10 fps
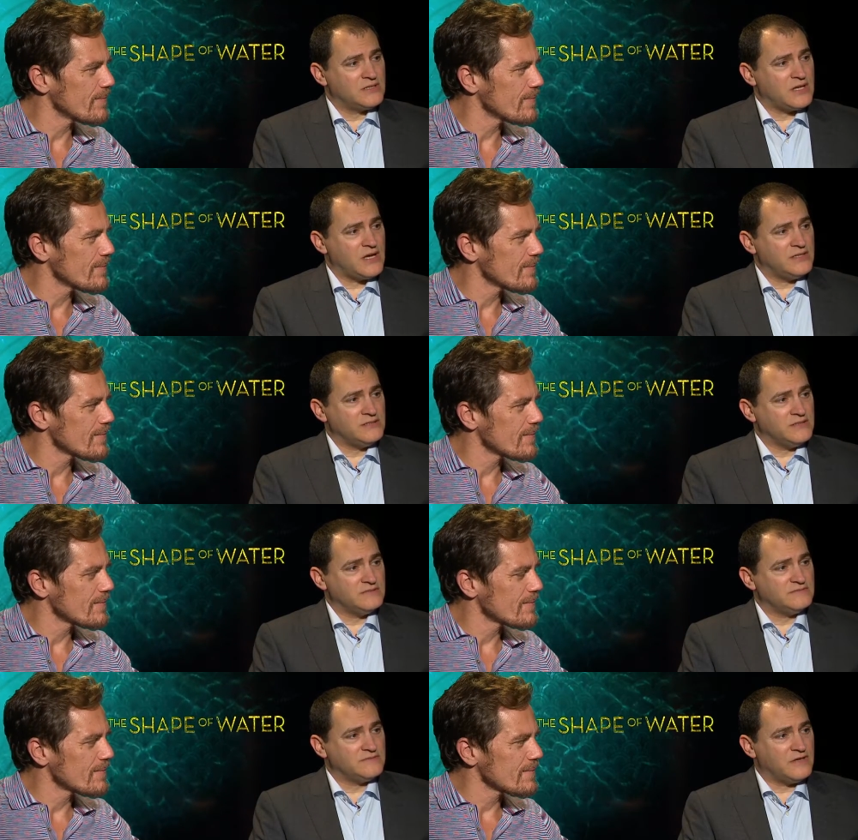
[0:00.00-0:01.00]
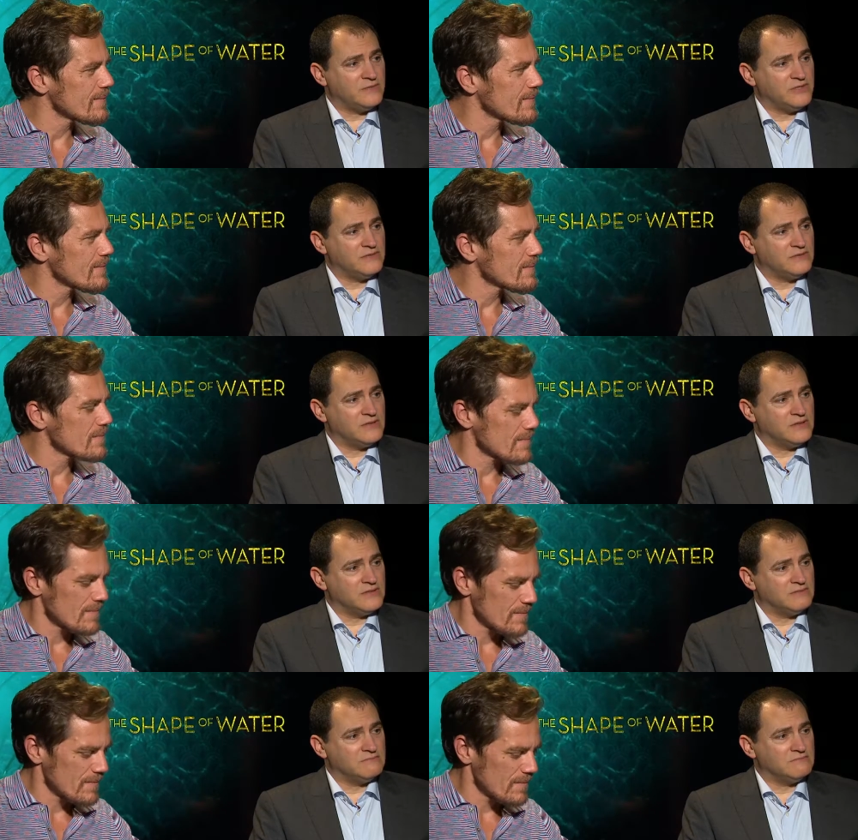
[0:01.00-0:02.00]
Speaker 1: kind of, I mean,
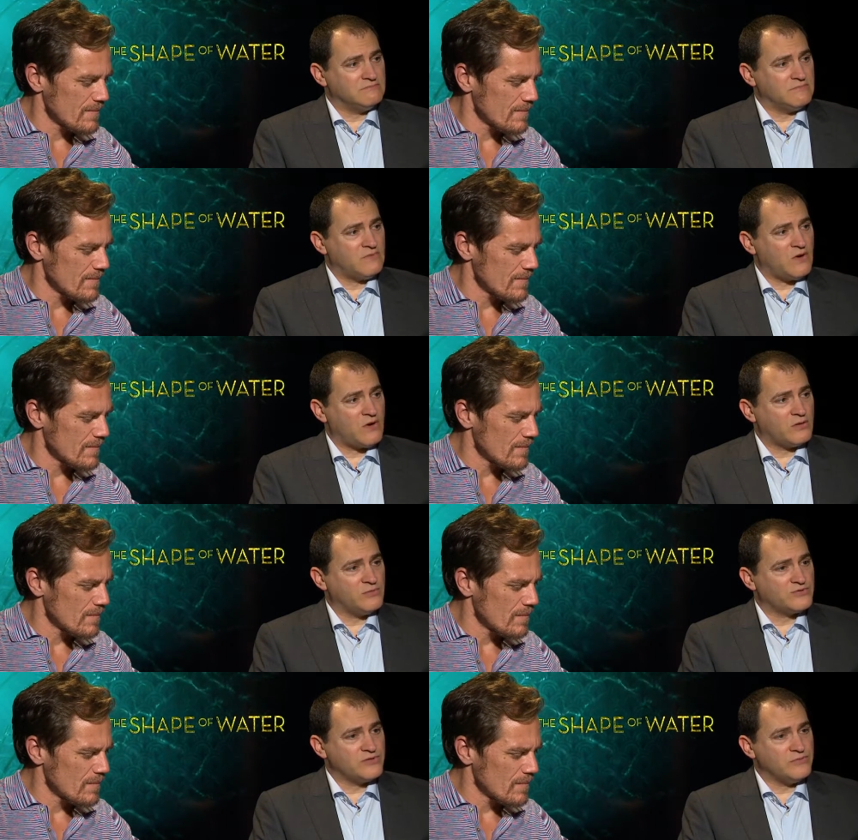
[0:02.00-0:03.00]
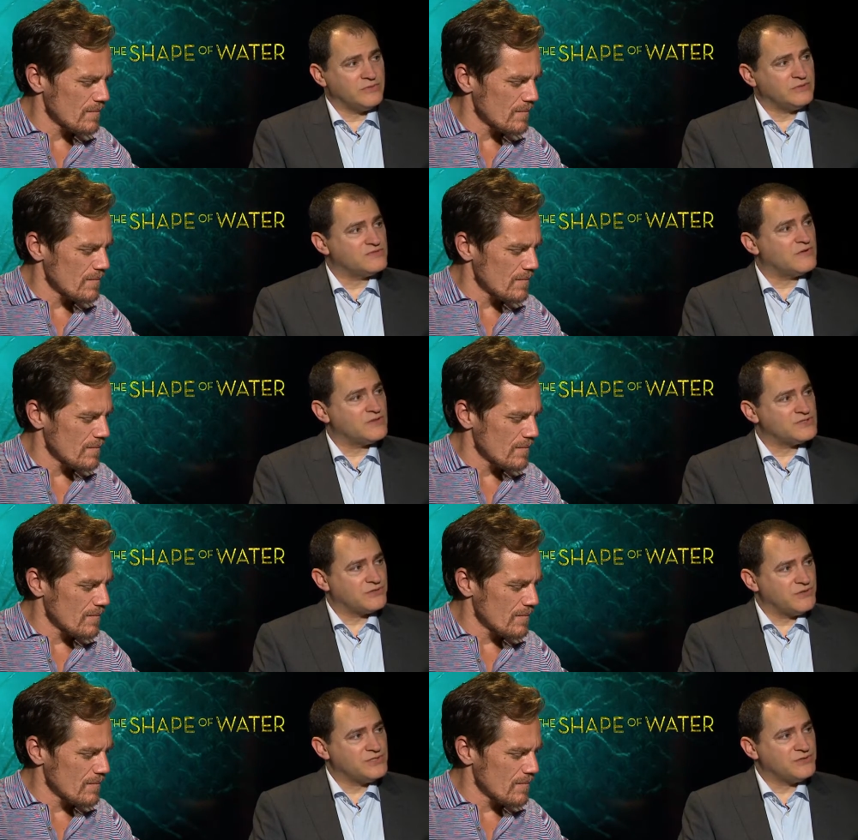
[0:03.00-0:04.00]
um, horrible treatment as far as the
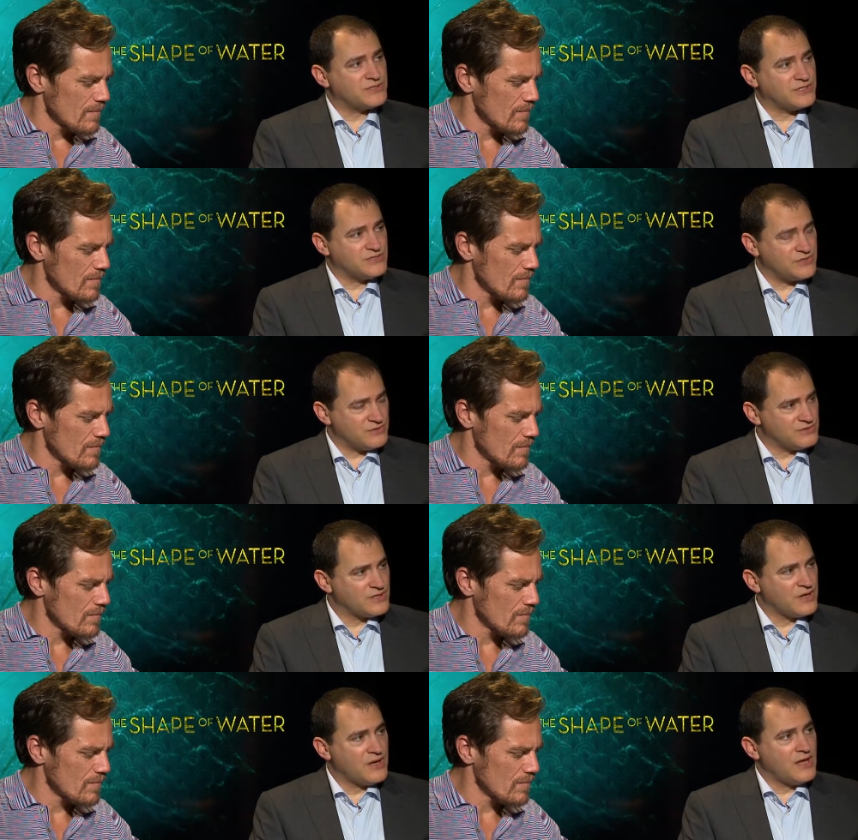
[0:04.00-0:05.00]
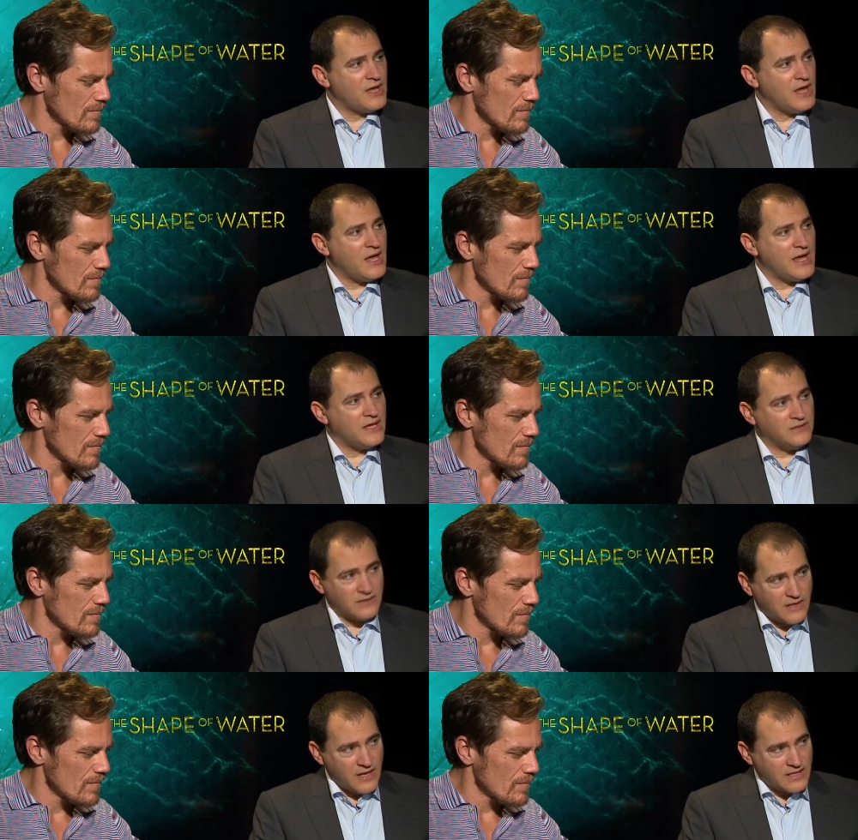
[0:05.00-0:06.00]
creature is concerned. And
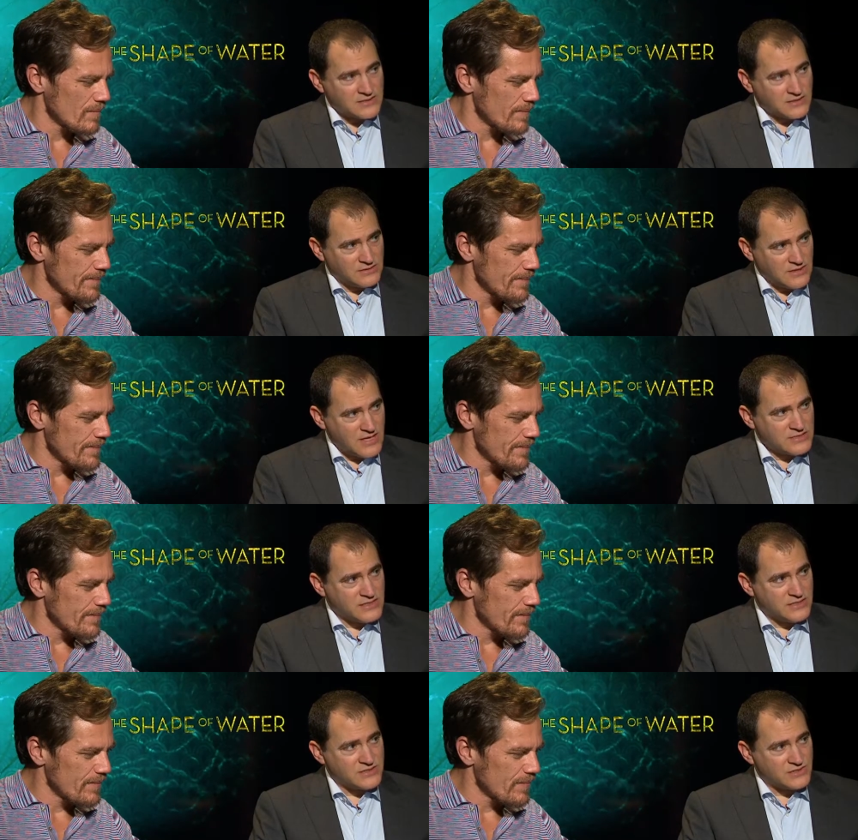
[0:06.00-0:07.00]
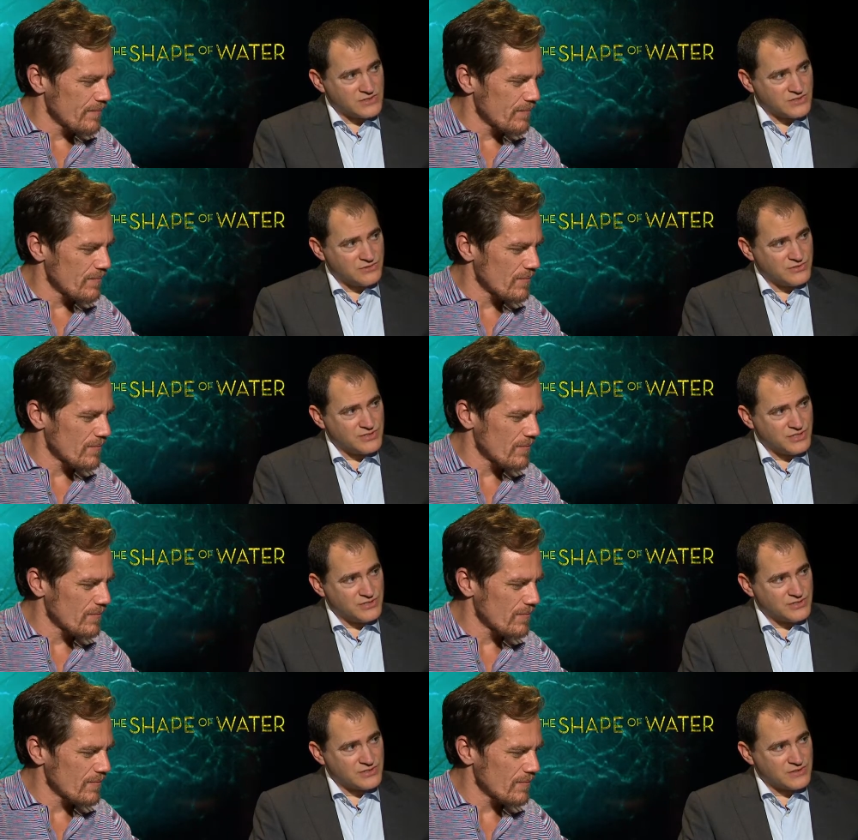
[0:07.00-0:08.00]
as Elisa is concerned,
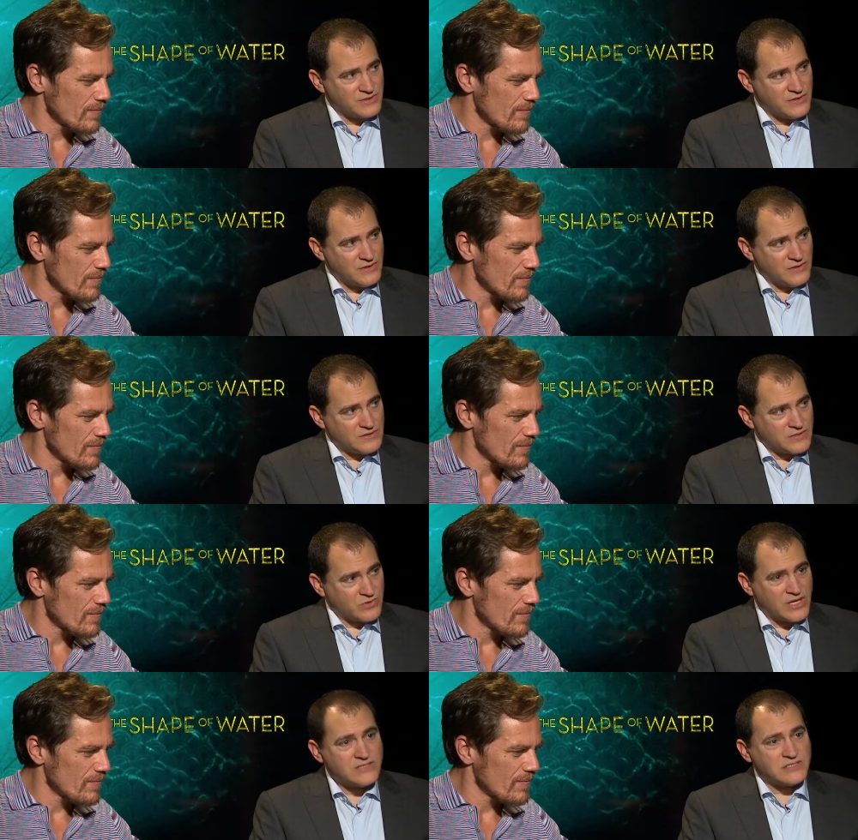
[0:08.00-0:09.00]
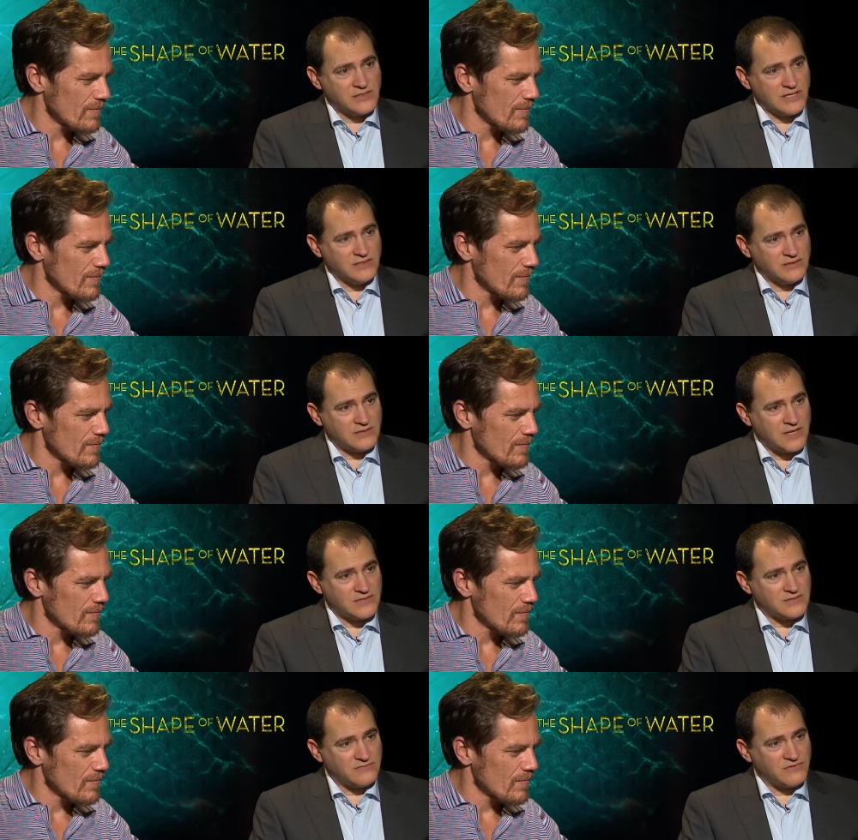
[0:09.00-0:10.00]
she's somewhat isolated,
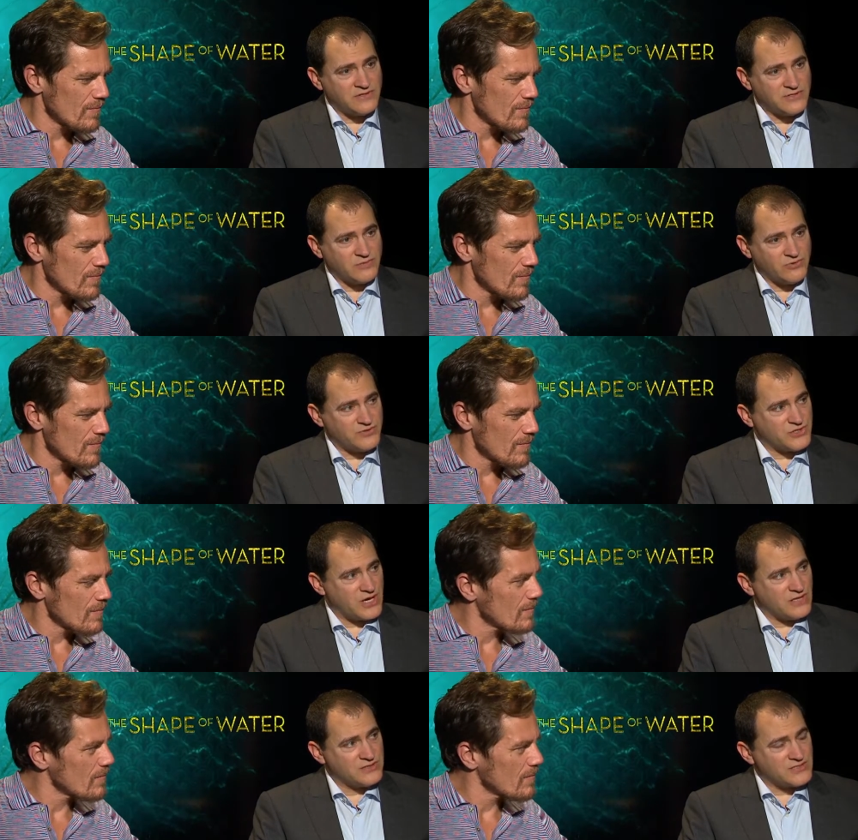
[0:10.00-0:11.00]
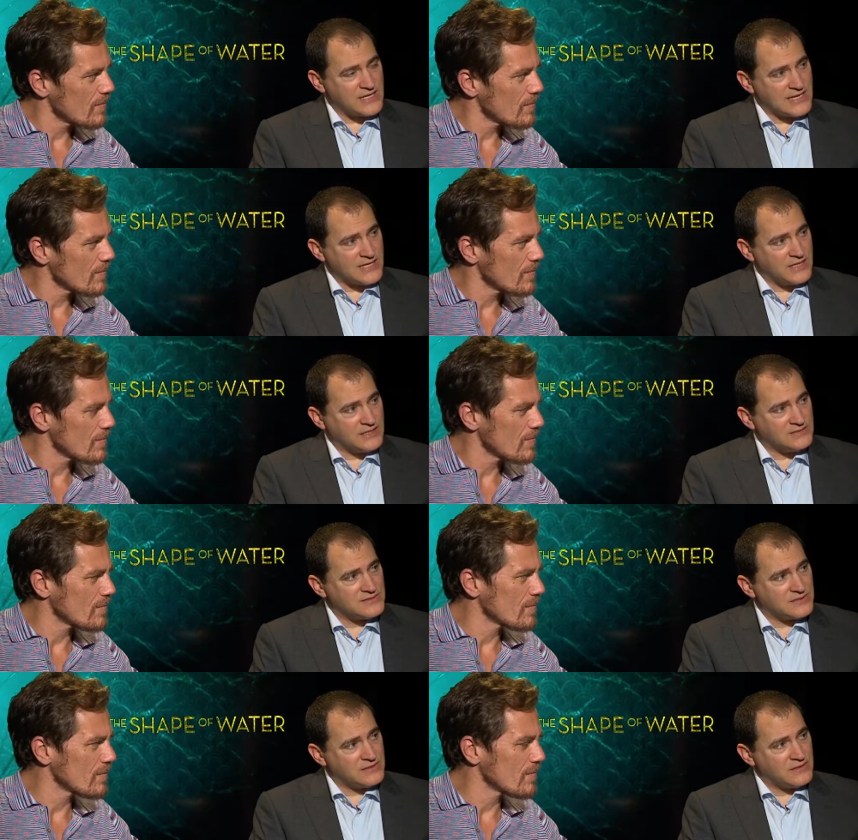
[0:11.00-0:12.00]
has a friendship with Giles,
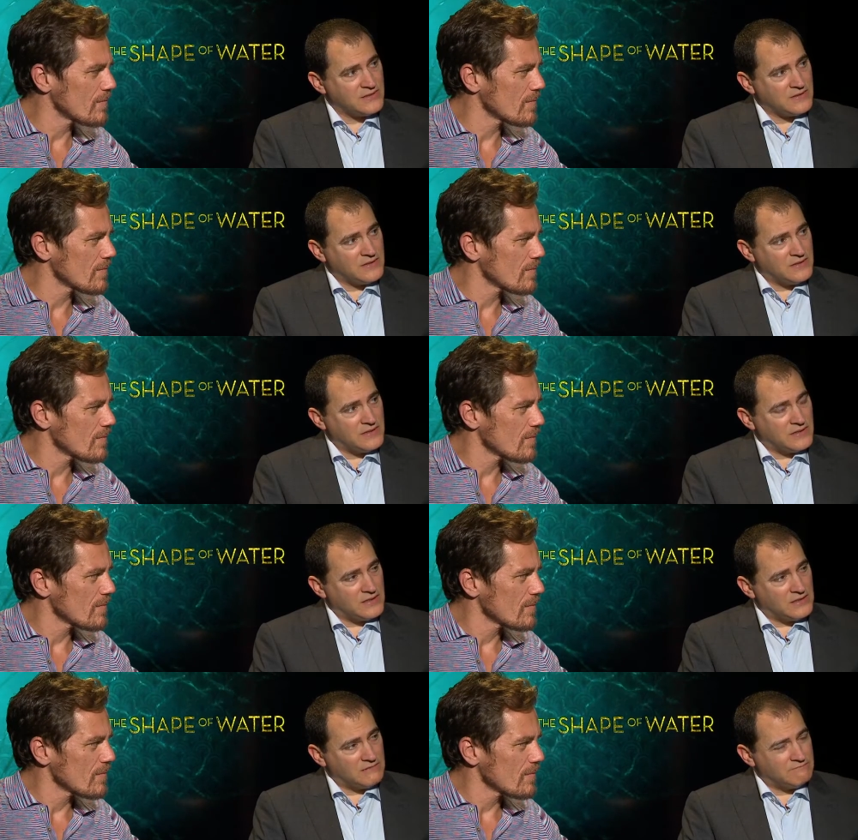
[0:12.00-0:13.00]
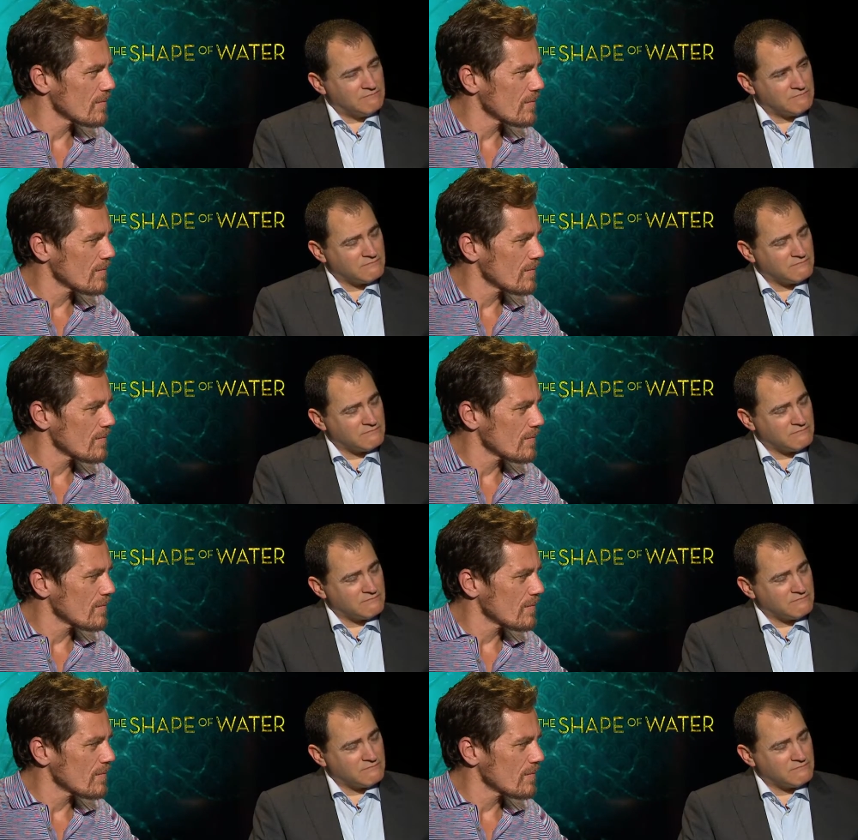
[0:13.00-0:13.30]
and, um,